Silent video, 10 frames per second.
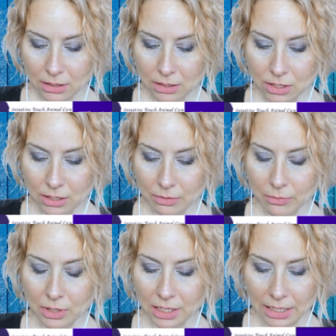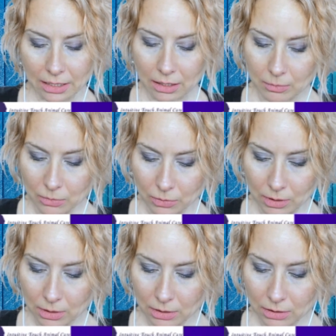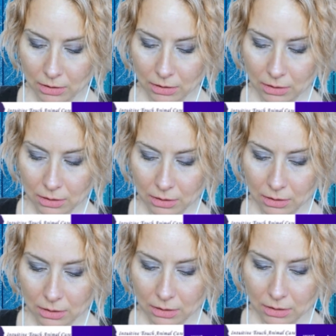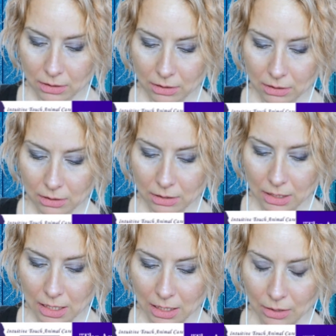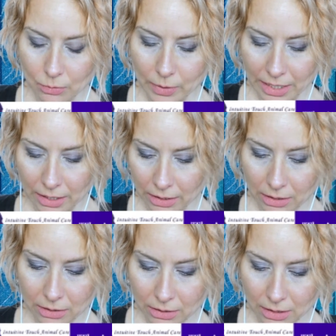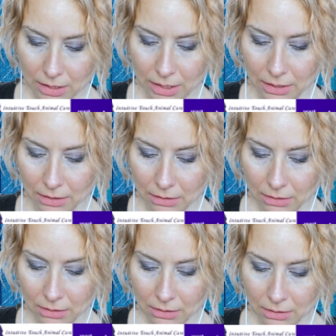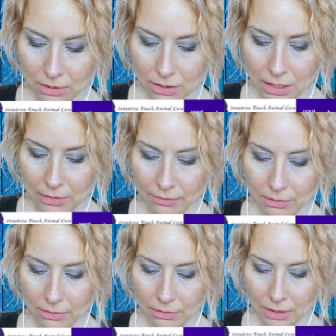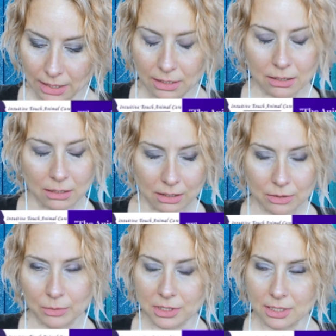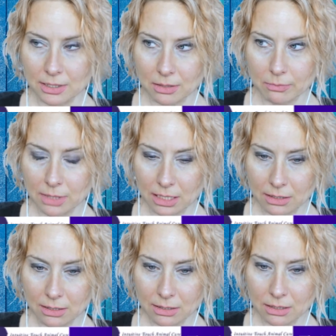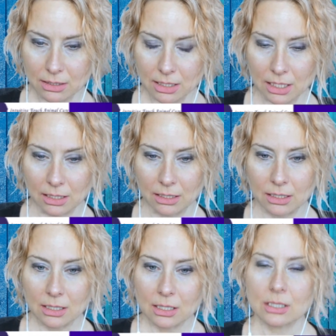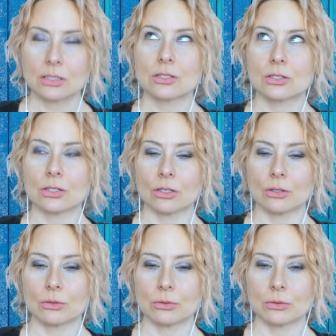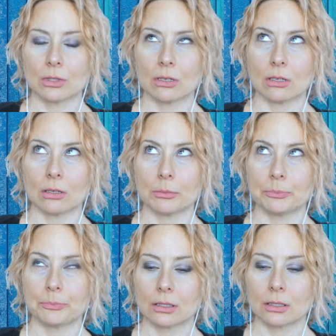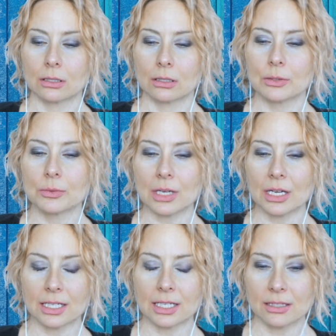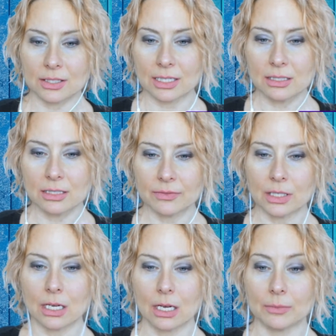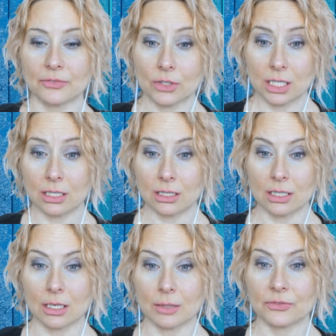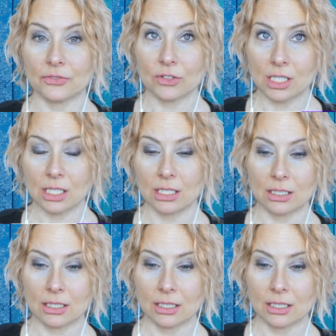She didn't want that anymore and got away. And it, I get the word dismissed. And so, I get the sense of like, I'm free, I'm free.